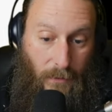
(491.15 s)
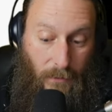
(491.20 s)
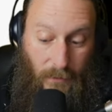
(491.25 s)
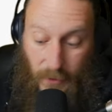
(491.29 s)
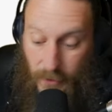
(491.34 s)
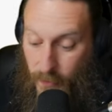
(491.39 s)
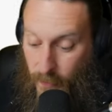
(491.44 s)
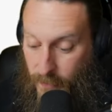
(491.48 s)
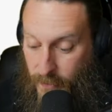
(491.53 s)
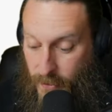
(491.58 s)

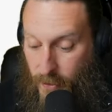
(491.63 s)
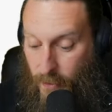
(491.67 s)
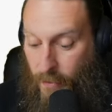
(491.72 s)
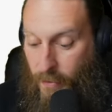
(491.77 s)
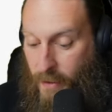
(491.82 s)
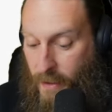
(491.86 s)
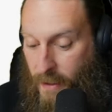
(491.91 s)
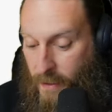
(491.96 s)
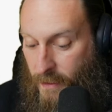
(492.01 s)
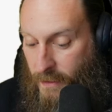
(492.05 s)
Do you
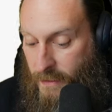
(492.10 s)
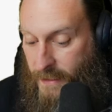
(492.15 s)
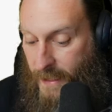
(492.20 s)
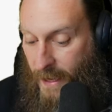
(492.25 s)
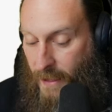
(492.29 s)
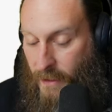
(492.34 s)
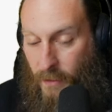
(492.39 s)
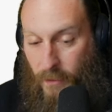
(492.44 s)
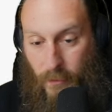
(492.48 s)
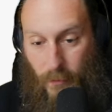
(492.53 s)
think
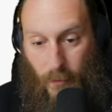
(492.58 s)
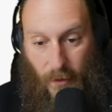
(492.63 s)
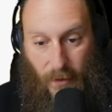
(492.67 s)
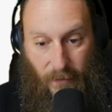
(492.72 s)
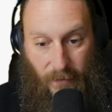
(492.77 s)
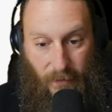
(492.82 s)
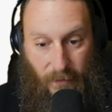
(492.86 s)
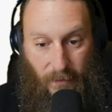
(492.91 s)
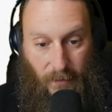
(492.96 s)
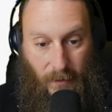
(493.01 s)
Daniel would
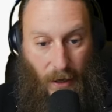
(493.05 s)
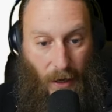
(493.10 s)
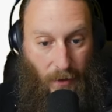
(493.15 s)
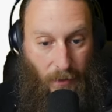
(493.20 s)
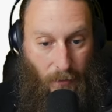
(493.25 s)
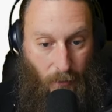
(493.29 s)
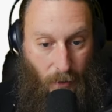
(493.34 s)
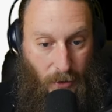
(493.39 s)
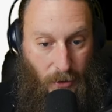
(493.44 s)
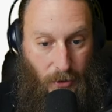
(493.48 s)
have gotten
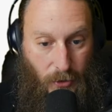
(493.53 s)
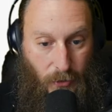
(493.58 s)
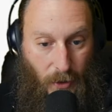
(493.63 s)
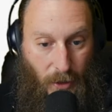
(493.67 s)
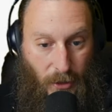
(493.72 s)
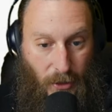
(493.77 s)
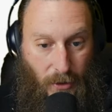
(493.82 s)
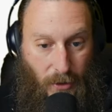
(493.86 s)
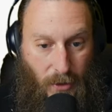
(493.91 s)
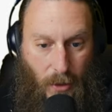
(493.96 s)

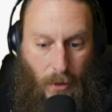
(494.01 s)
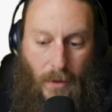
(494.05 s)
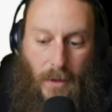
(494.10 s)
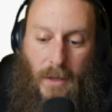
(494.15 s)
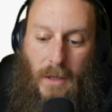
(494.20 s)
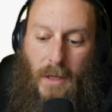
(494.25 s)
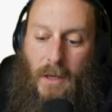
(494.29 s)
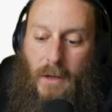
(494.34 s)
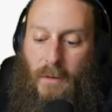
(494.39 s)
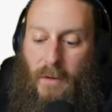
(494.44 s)
registration? Do you think
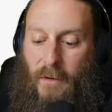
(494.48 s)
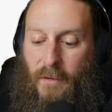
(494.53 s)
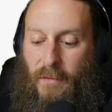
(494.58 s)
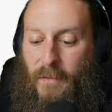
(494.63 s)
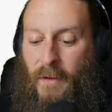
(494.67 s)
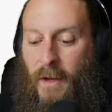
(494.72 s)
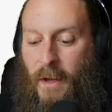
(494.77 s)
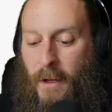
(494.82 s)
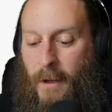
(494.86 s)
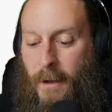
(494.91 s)
he would have
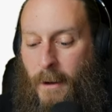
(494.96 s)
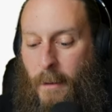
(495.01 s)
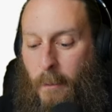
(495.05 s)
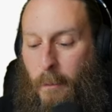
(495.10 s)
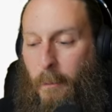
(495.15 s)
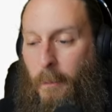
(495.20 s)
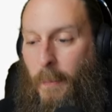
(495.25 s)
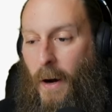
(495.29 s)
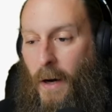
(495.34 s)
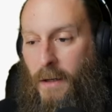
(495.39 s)

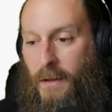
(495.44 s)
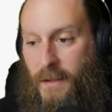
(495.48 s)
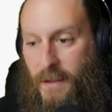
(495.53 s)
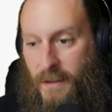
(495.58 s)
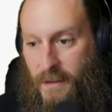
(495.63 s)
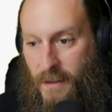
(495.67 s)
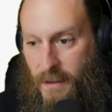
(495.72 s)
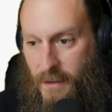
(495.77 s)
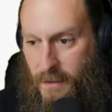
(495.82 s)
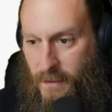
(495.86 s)
bucked the
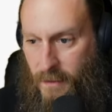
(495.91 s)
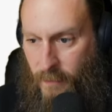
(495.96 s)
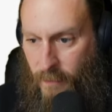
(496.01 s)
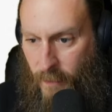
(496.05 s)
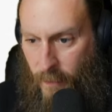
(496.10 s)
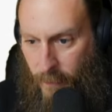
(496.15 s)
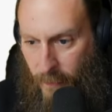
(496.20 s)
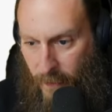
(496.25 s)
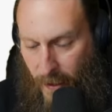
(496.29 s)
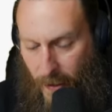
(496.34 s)
system
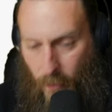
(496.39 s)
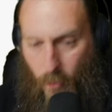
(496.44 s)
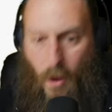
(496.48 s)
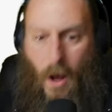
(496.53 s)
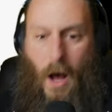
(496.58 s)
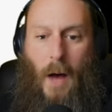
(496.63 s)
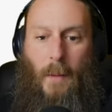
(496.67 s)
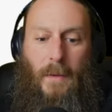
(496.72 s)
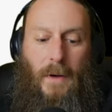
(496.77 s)
and be like, well, I'm